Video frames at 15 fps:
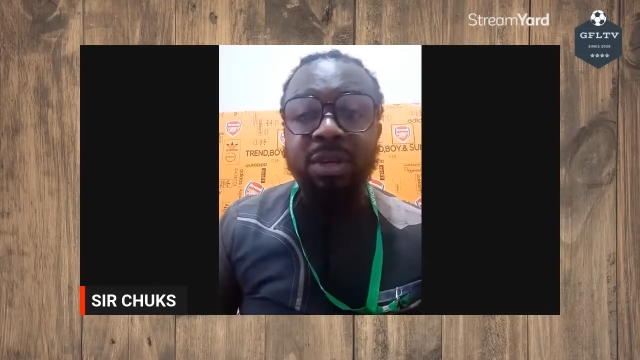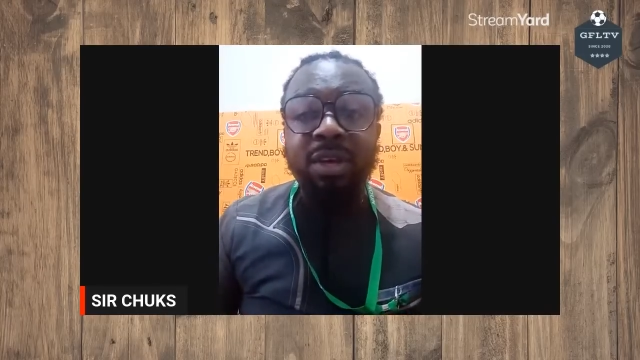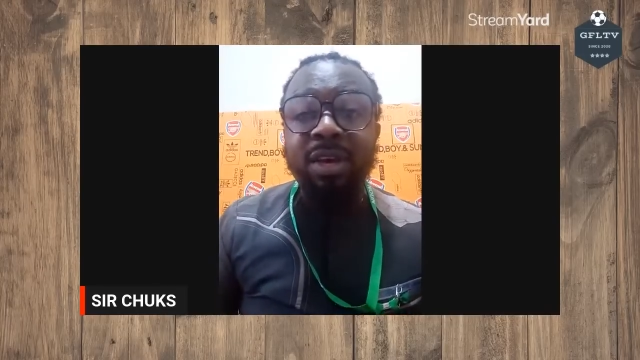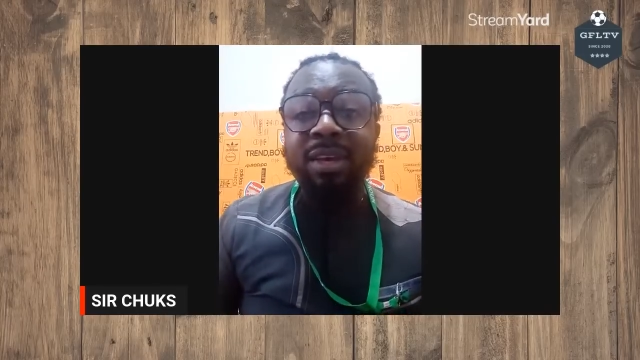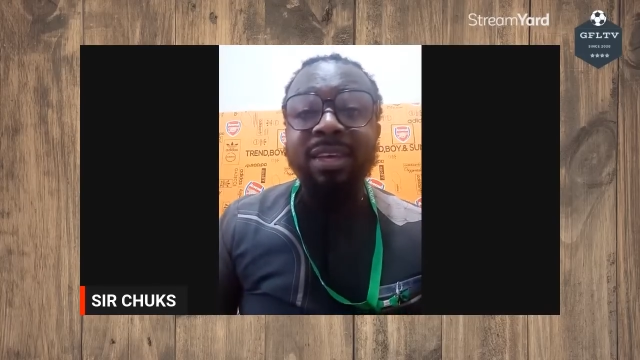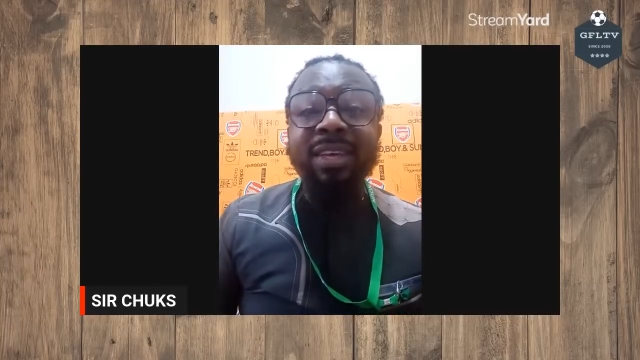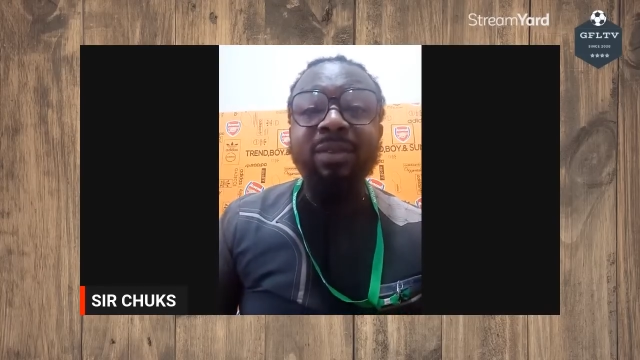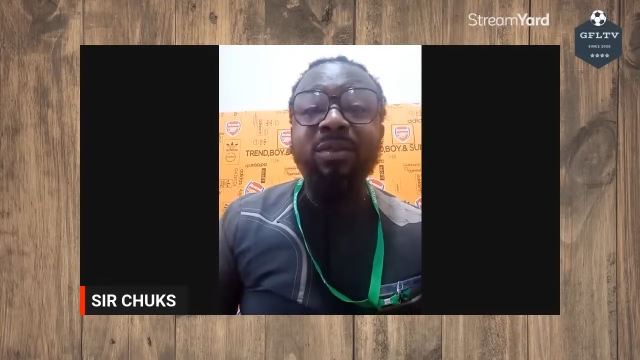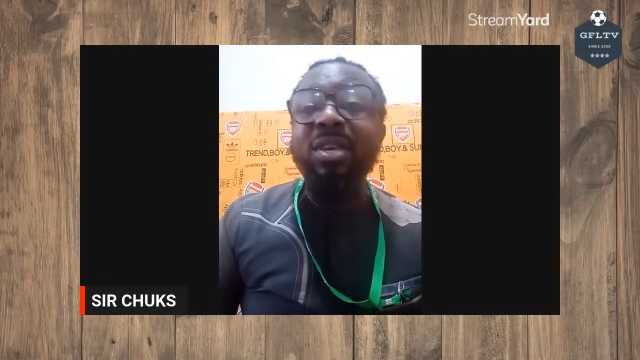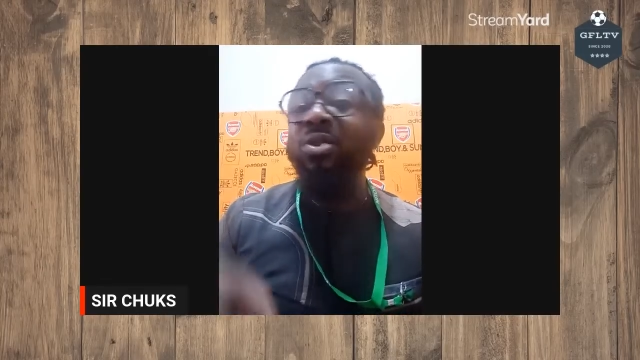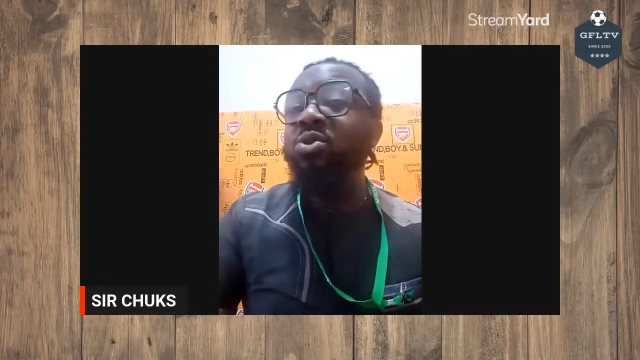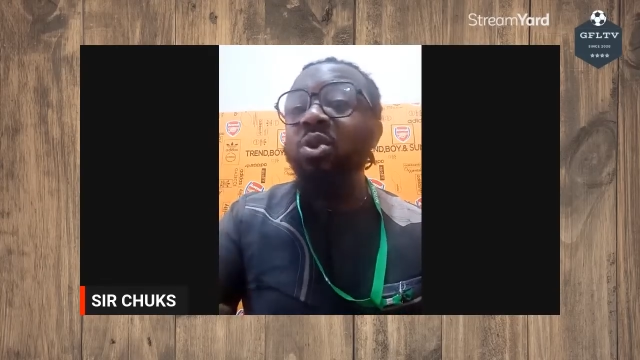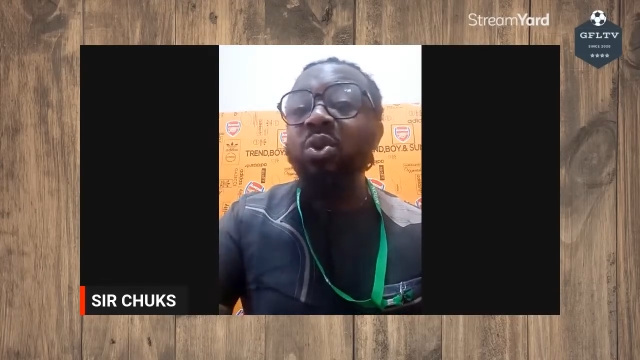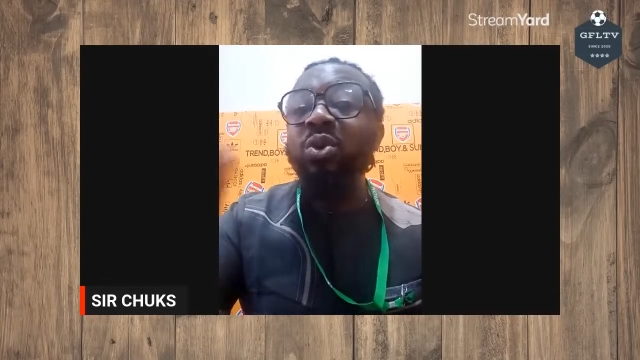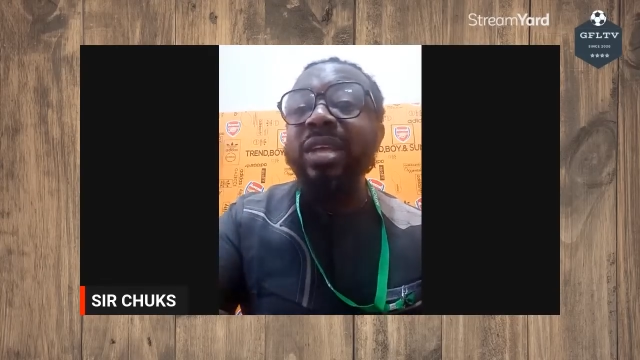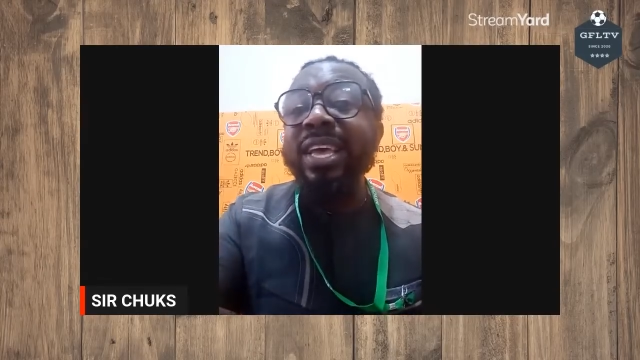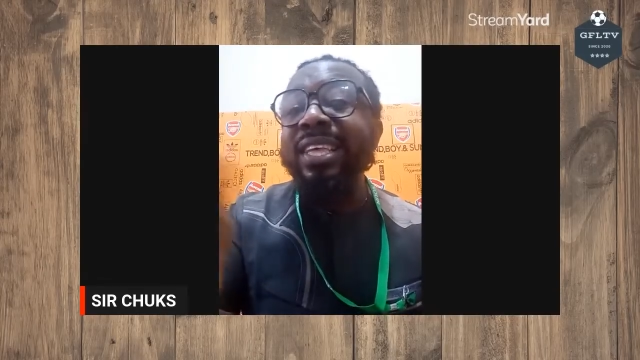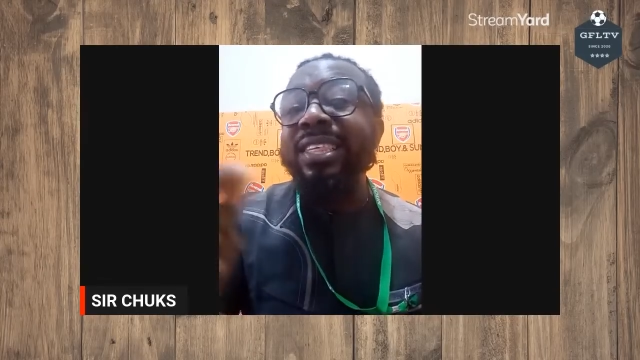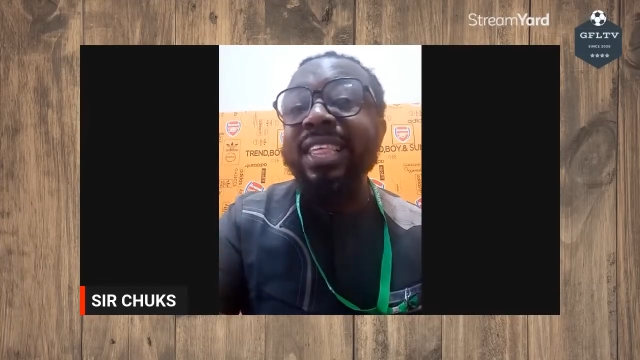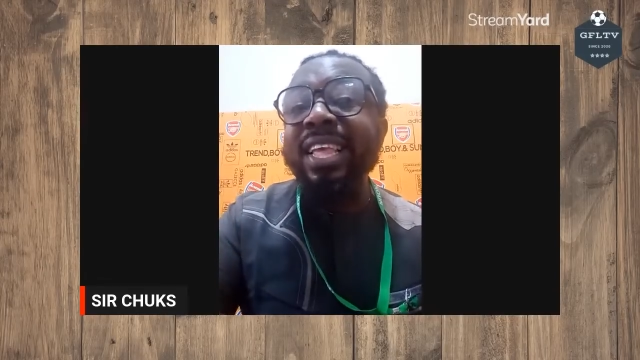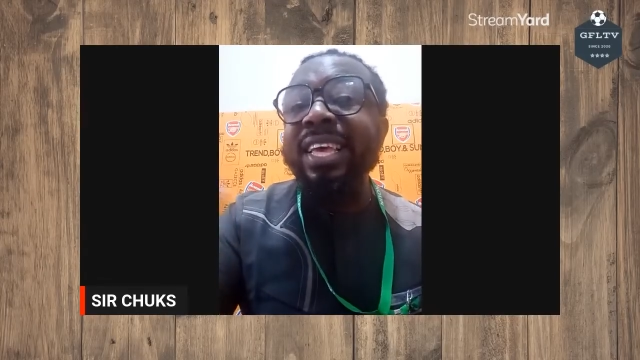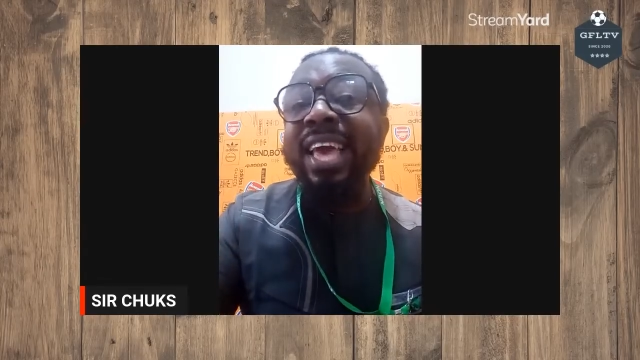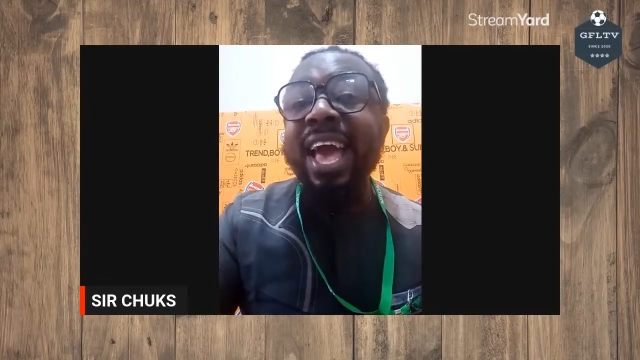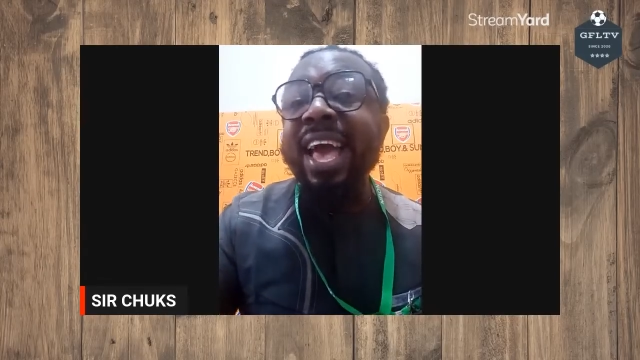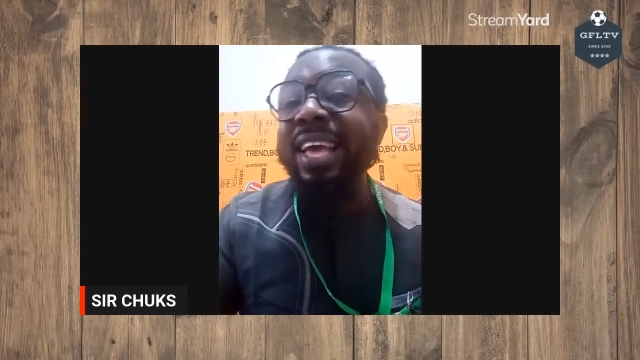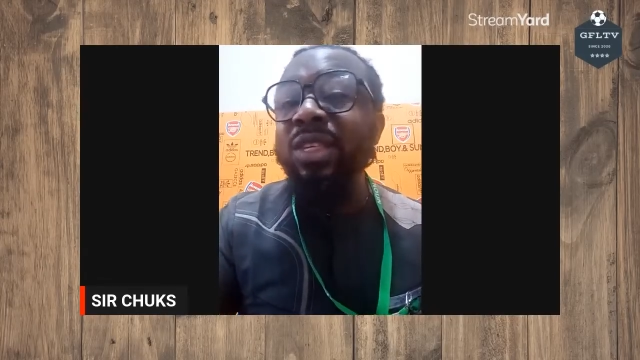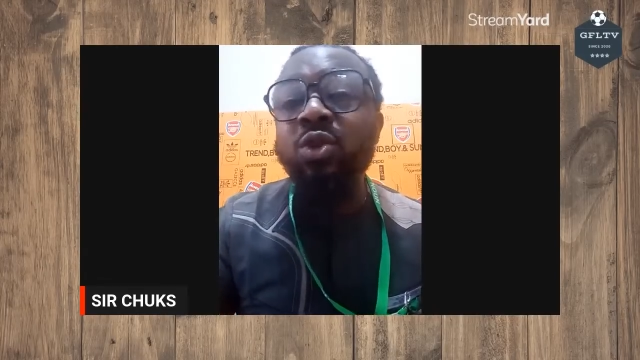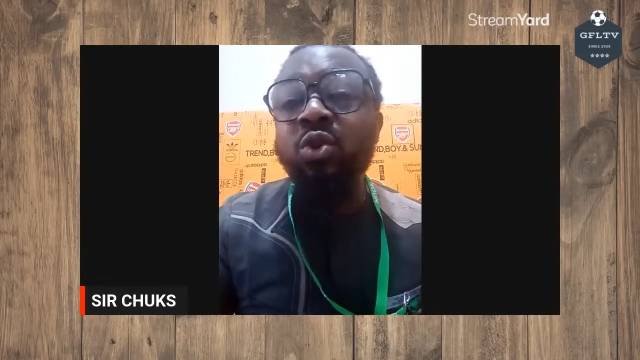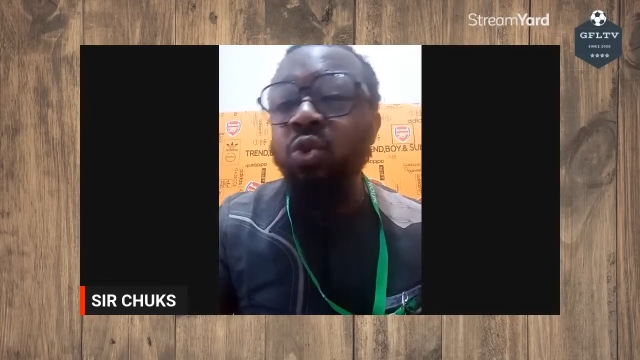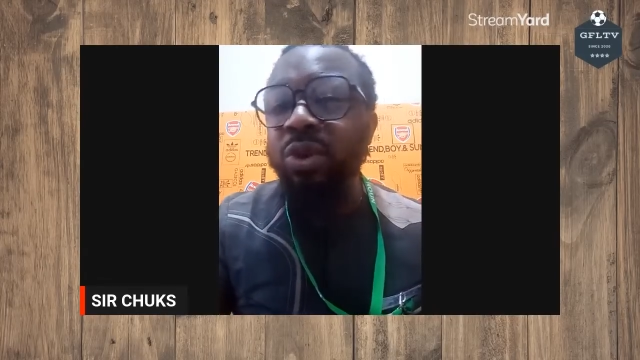be, Jorginho know they easily
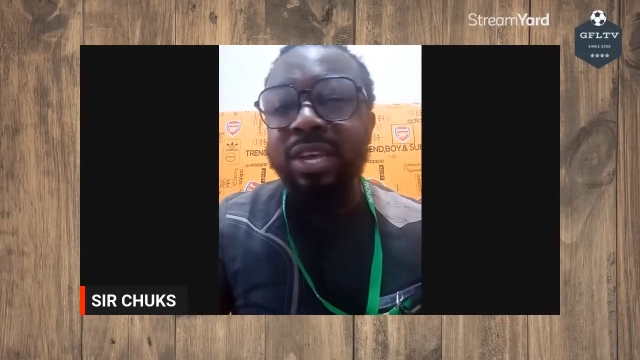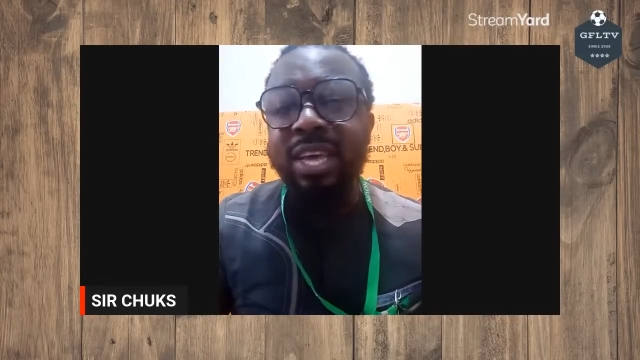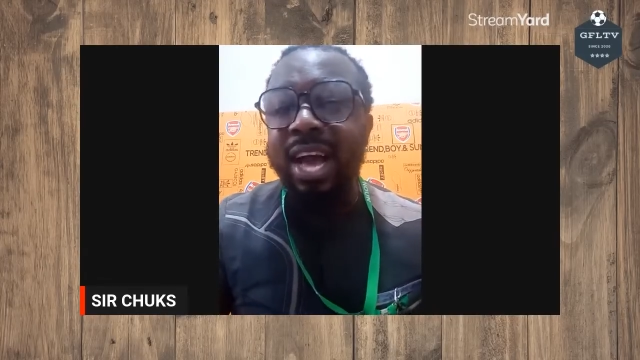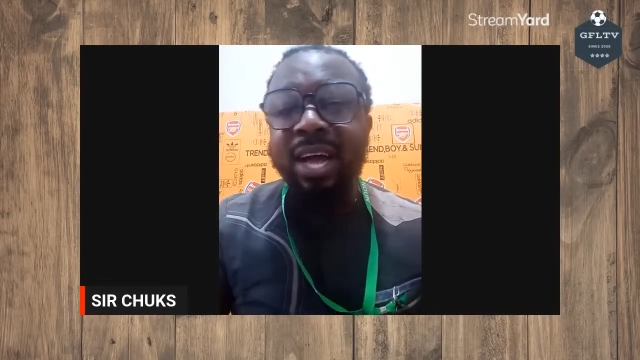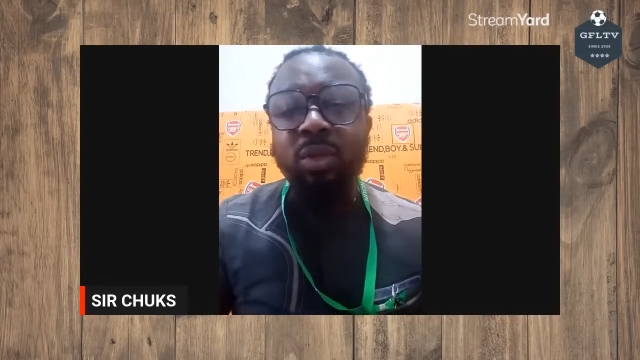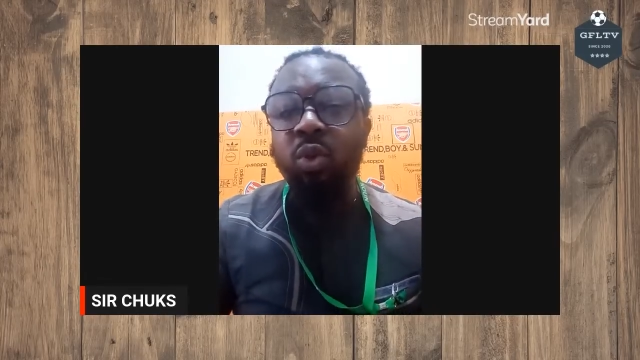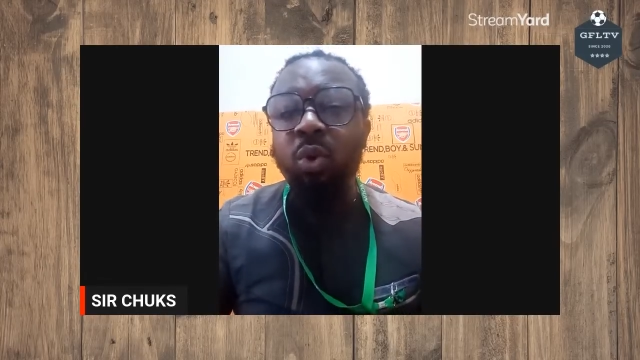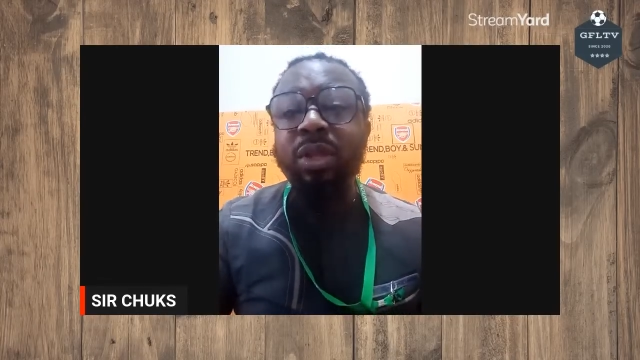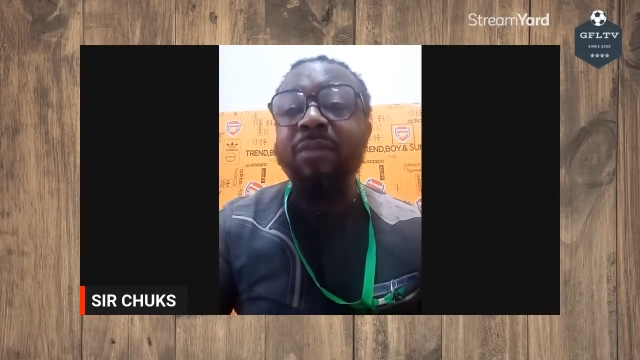get injury at